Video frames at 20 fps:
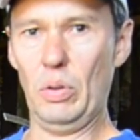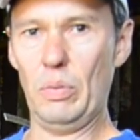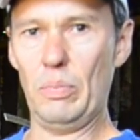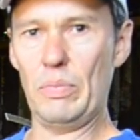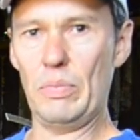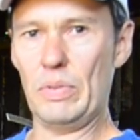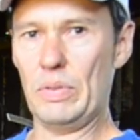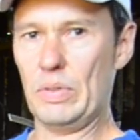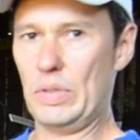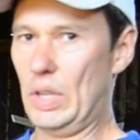
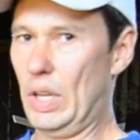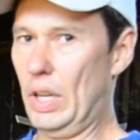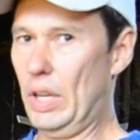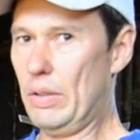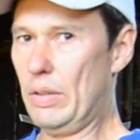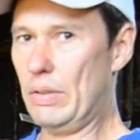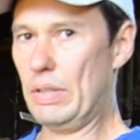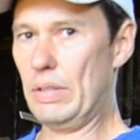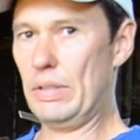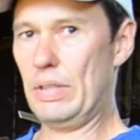So
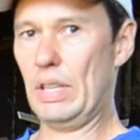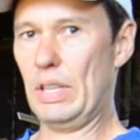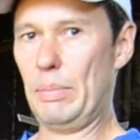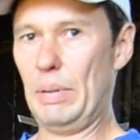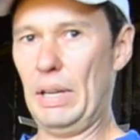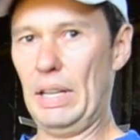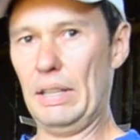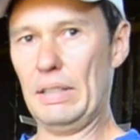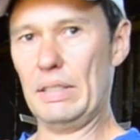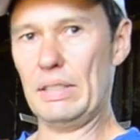think
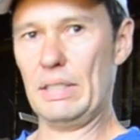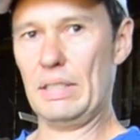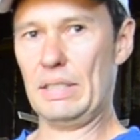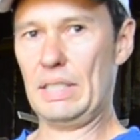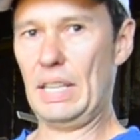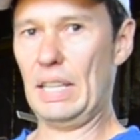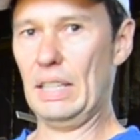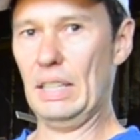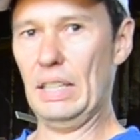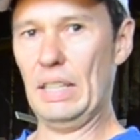about it, it's a
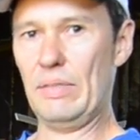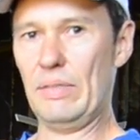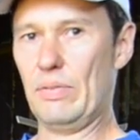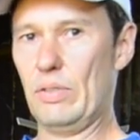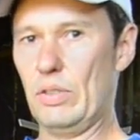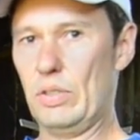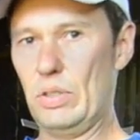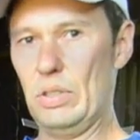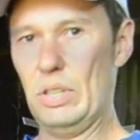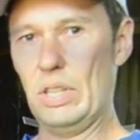tonne of leaf
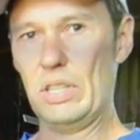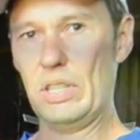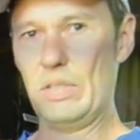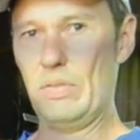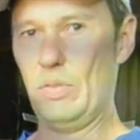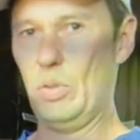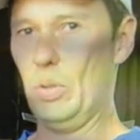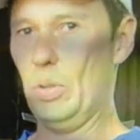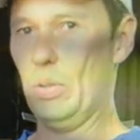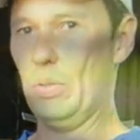for 2 litres
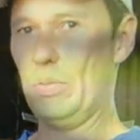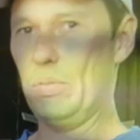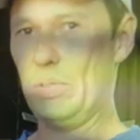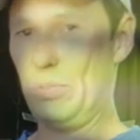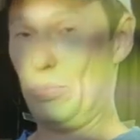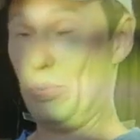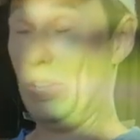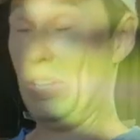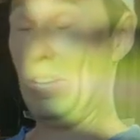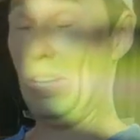of oil.
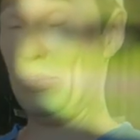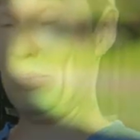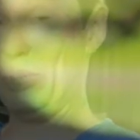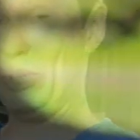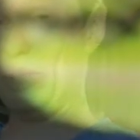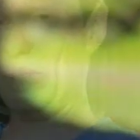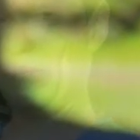Pretty hard work.